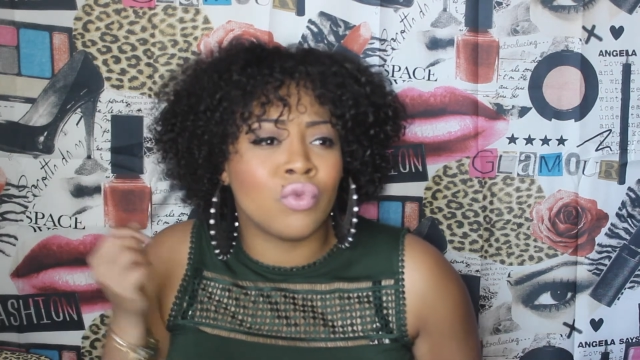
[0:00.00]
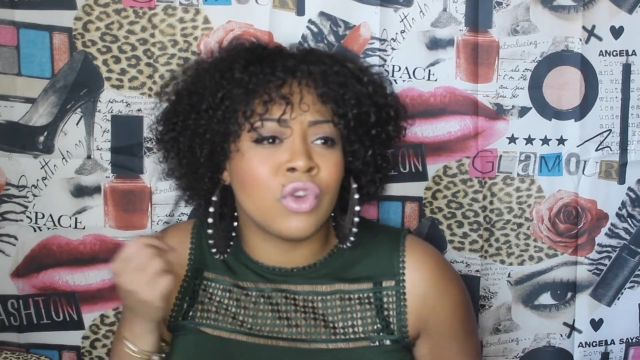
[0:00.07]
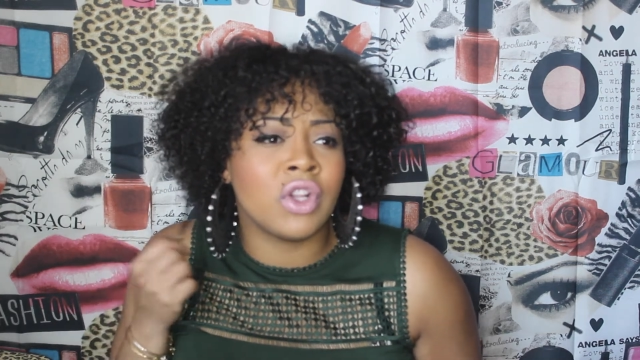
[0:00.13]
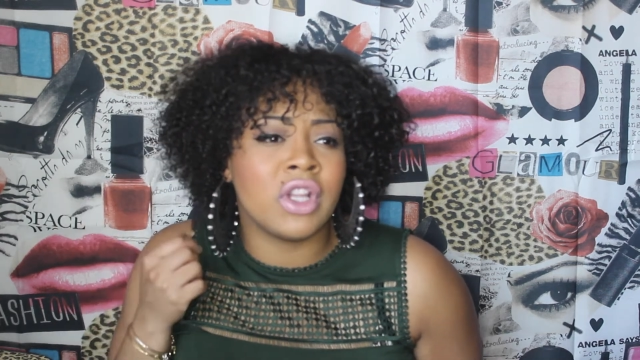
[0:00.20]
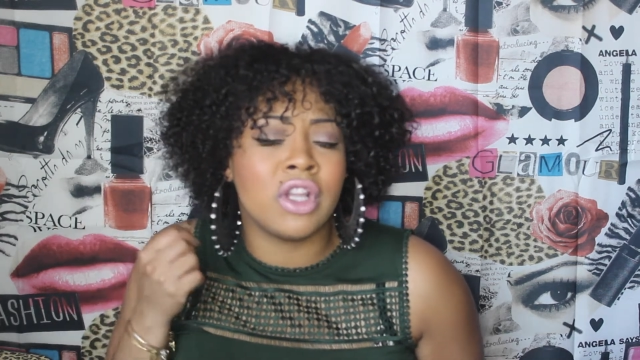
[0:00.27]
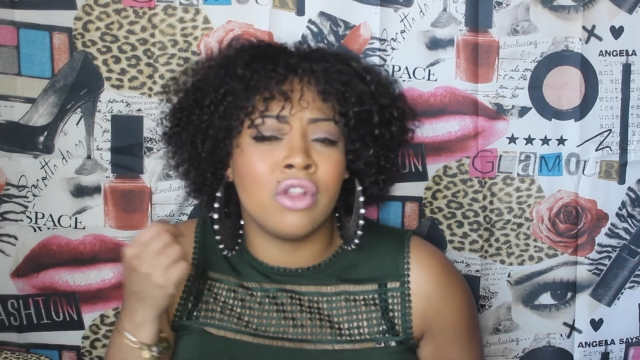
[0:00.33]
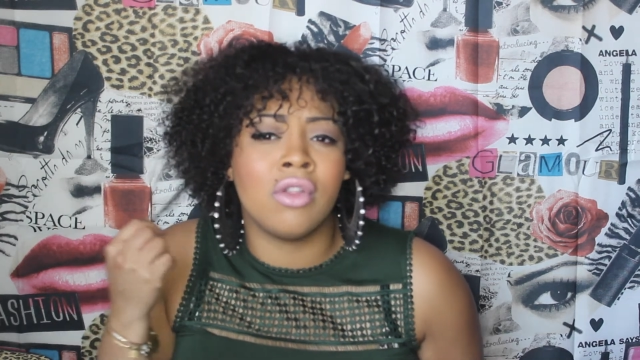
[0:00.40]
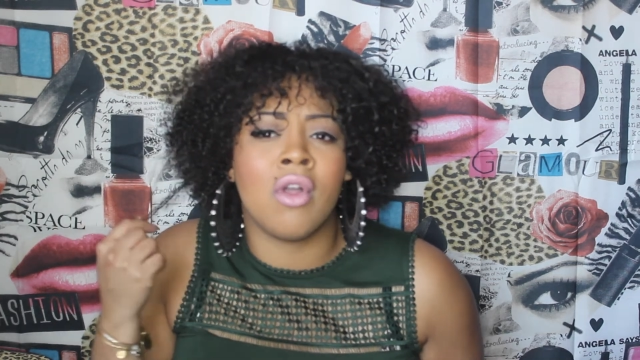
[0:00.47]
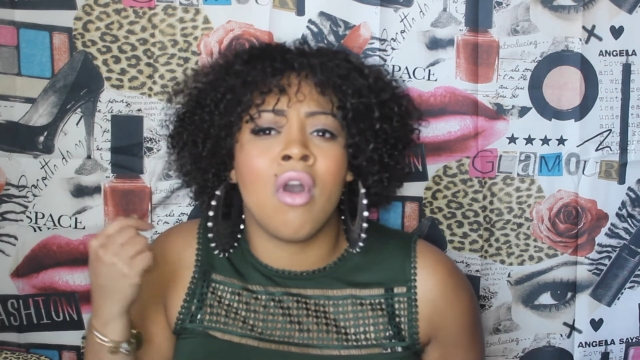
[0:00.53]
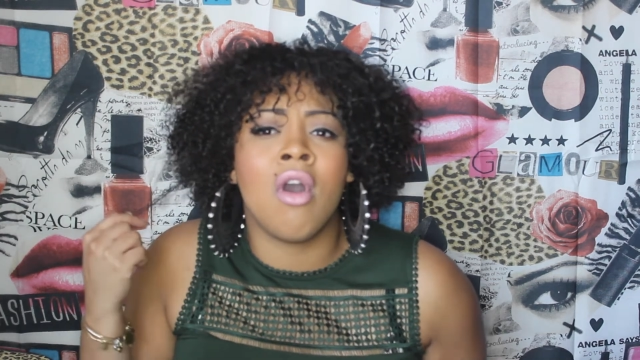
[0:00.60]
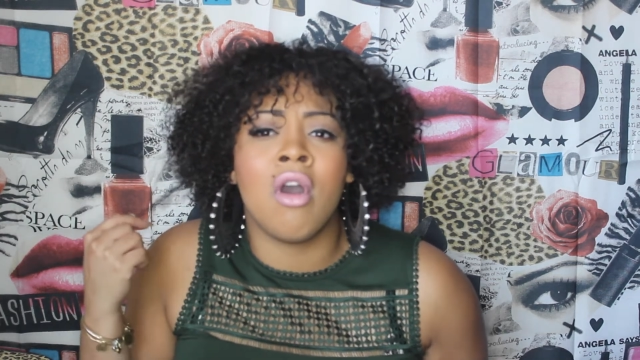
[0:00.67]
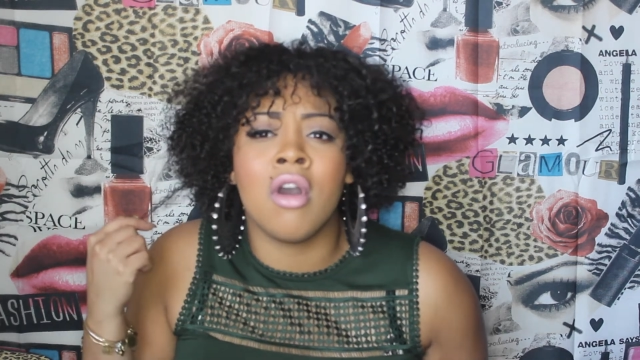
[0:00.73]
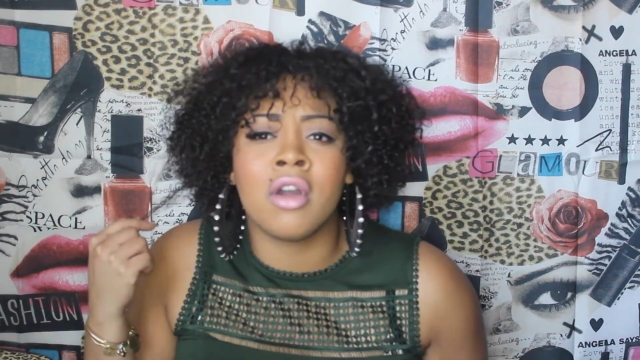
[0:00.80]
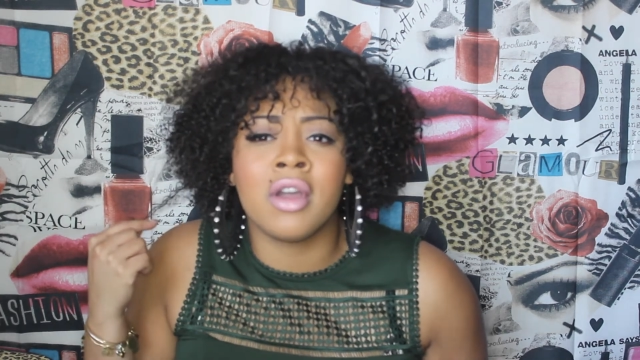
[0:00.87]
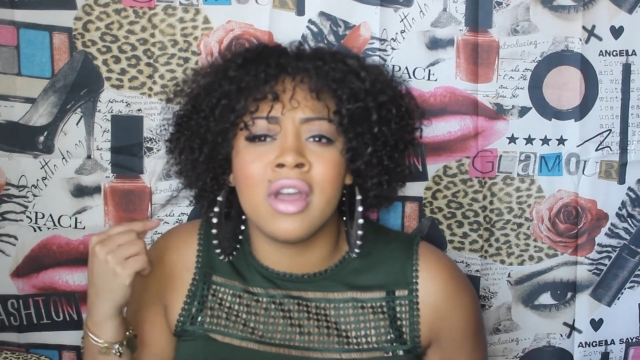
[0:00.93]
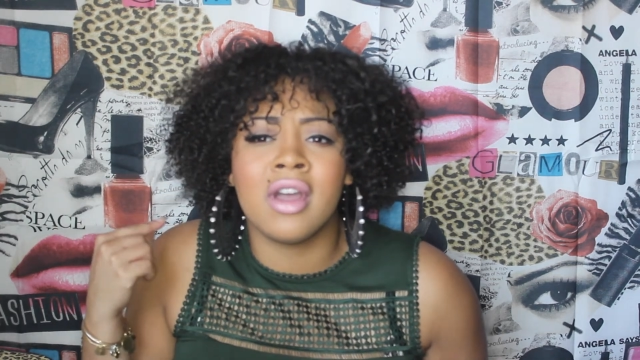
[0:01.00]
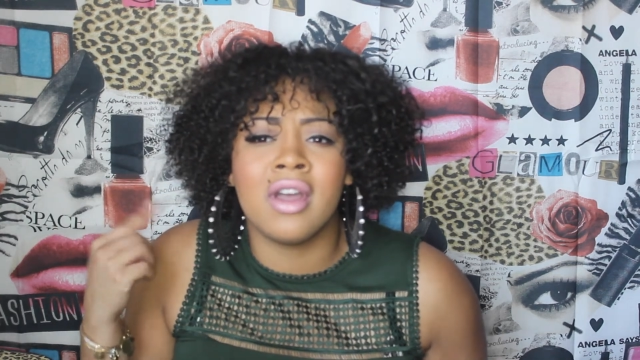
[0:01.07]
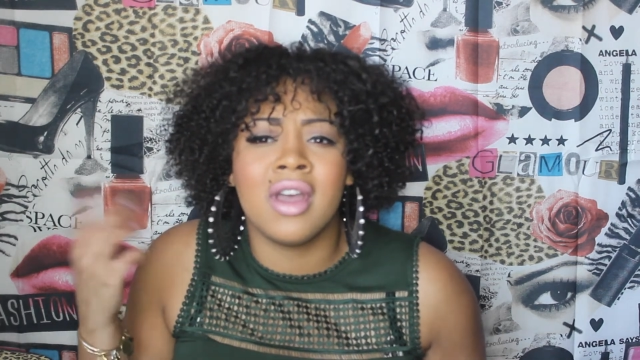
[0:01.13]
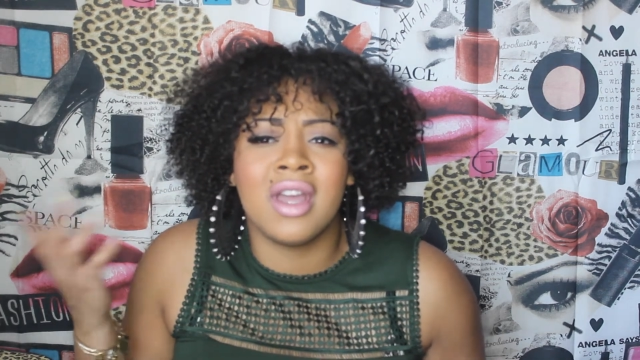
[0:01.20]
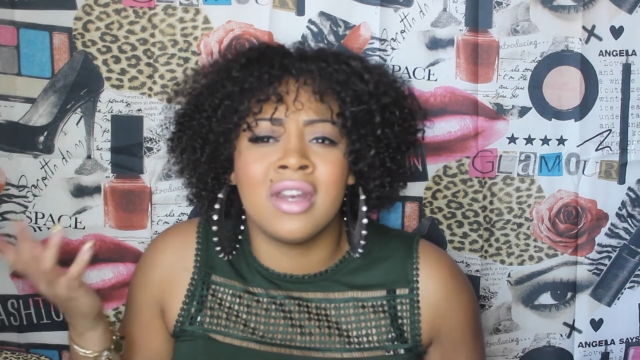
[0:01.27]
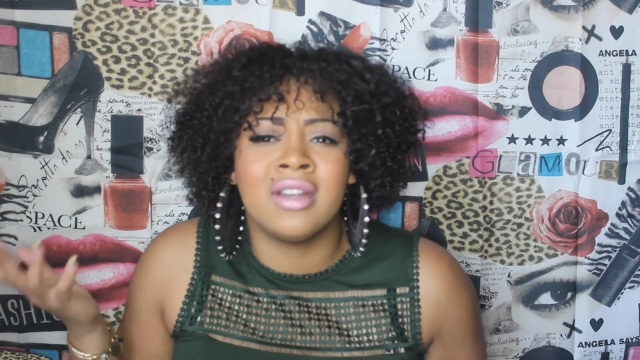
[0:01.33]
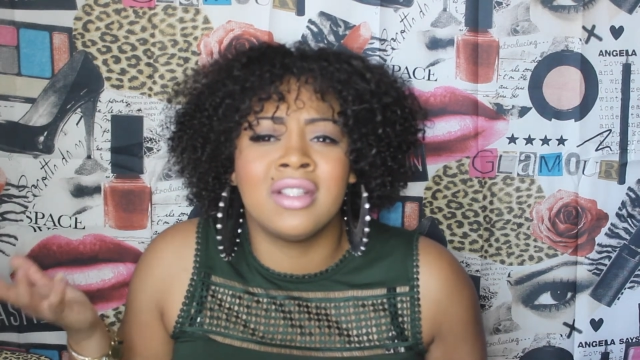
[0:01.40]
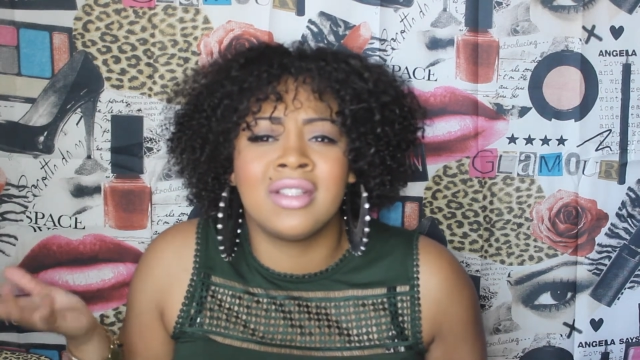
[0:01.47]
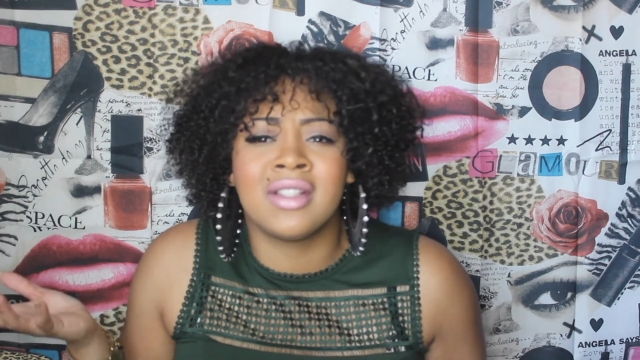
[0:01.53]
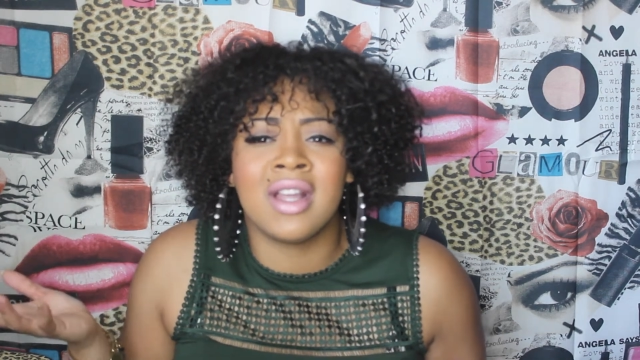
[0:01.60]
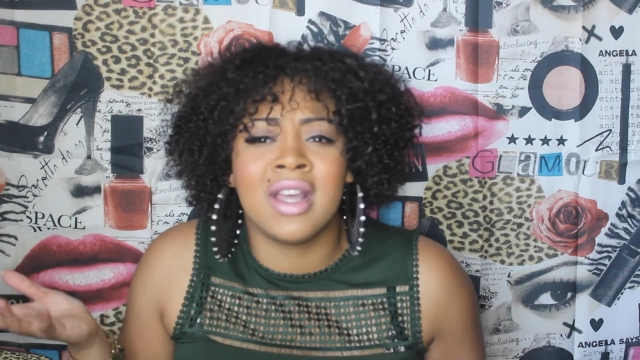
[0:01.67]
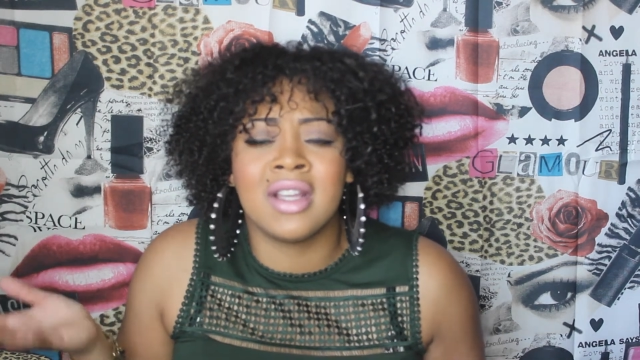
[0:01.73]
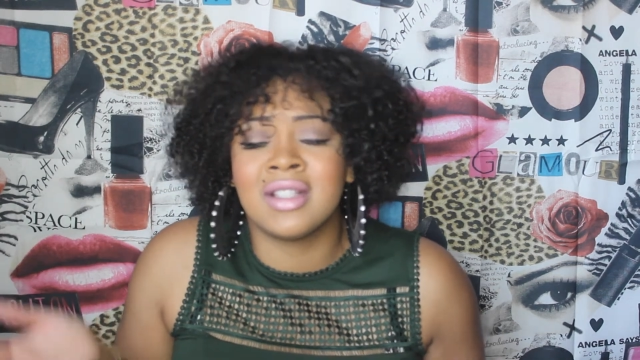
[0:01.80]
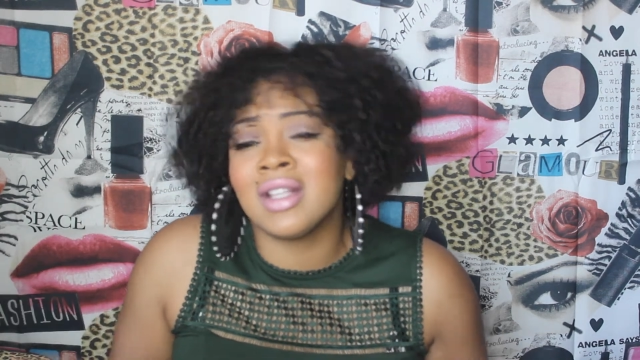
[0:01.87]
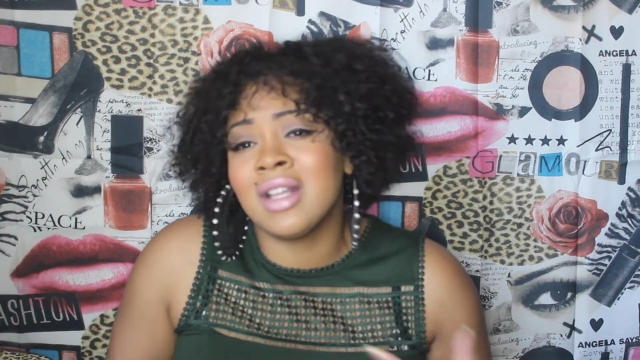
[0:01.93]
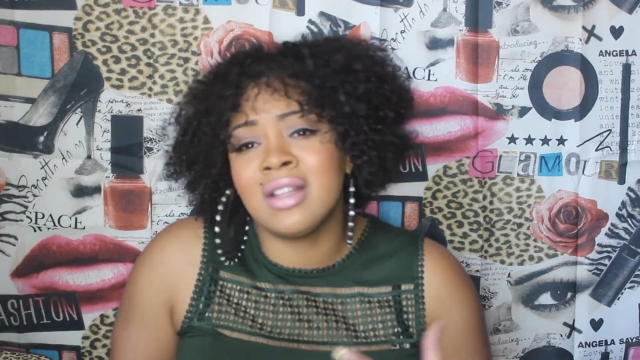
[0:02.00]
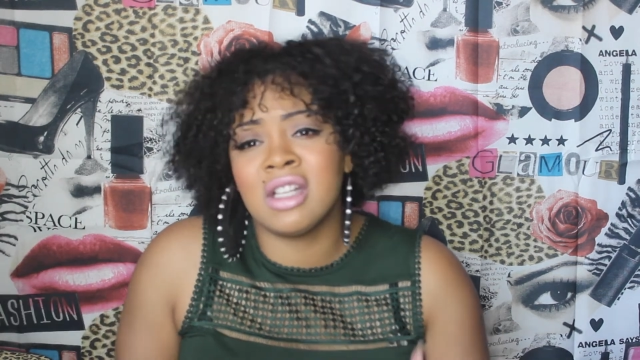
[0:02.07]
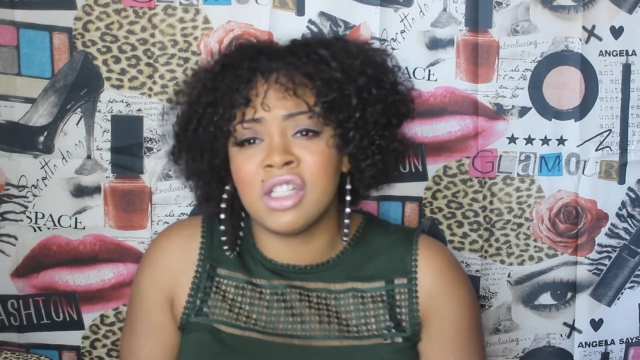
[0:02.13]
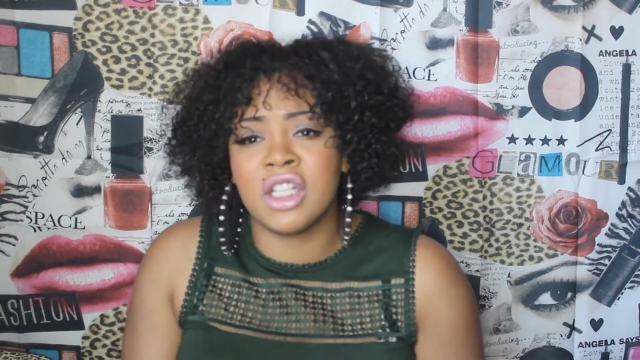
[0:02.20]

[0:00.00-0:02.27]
really long, and it's like, it's not that